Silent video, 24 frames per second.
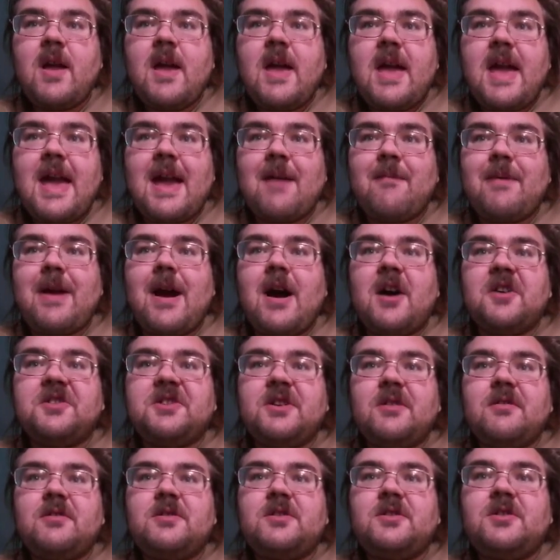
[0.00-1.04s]
And we
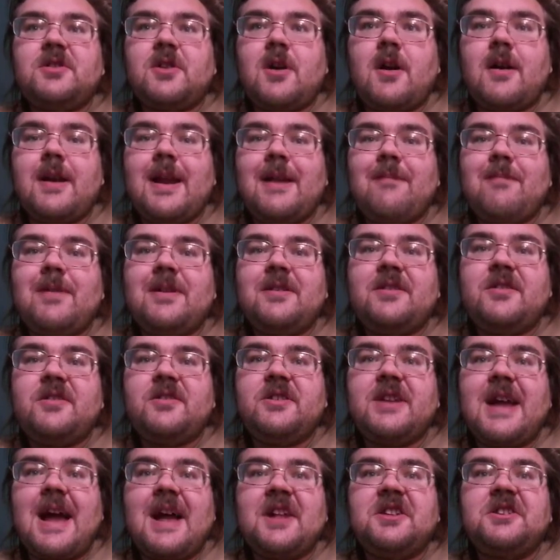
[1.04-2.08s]
also started with
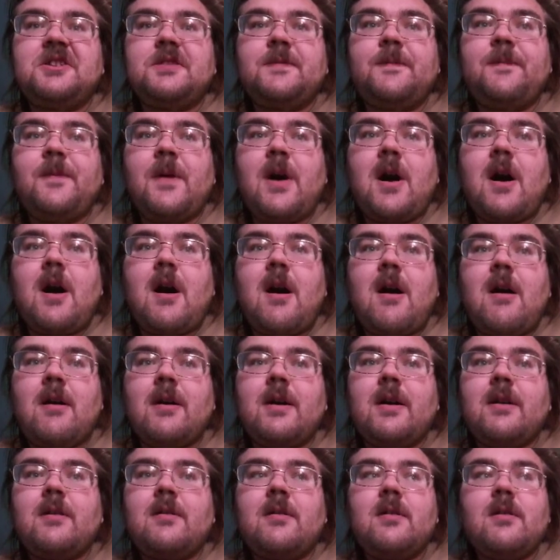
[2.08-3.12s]
dense
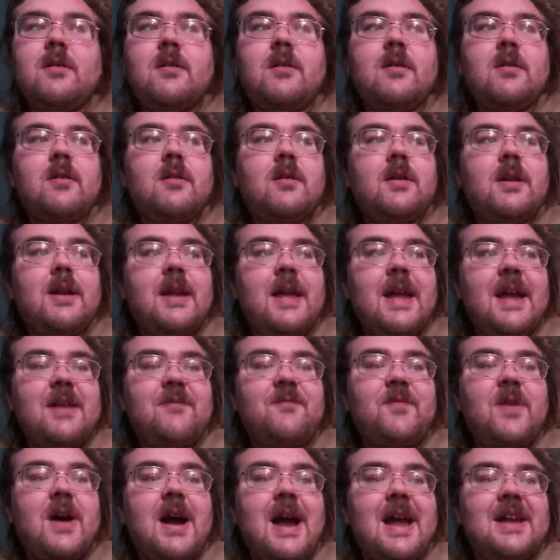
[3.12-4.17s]
fog
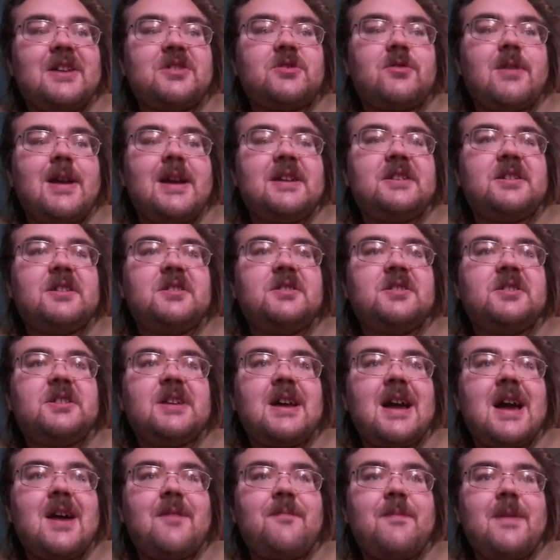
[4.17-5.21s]
advisories and
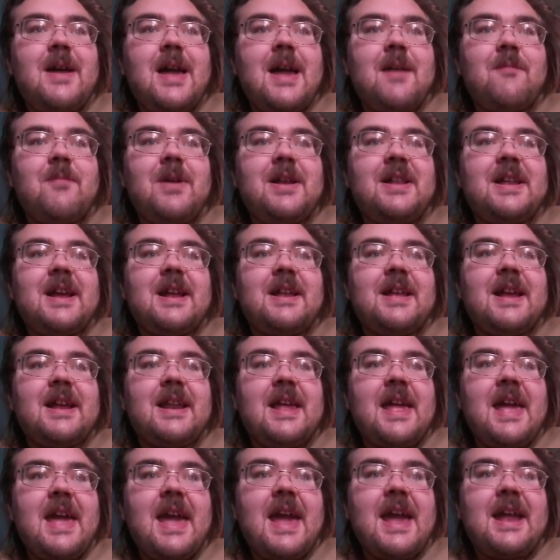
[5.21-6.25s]
stuff, and we did get
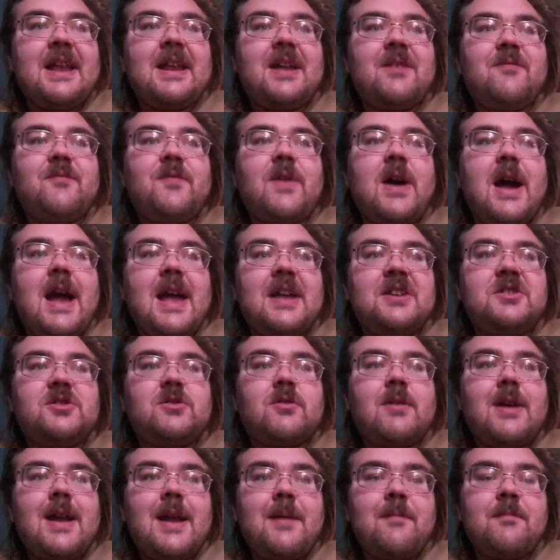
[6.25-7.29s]
a heat
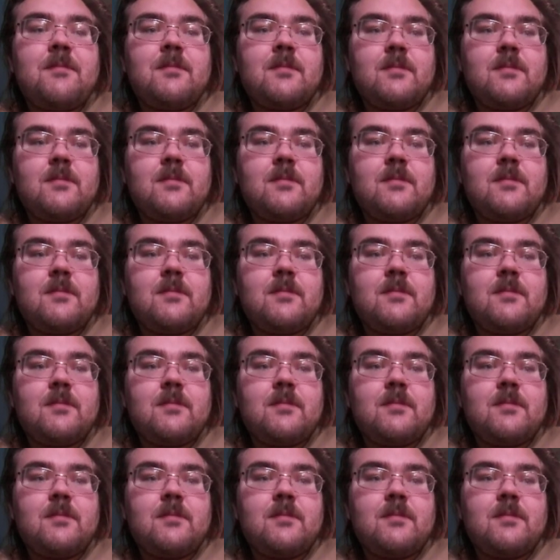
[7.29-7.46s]
advisory.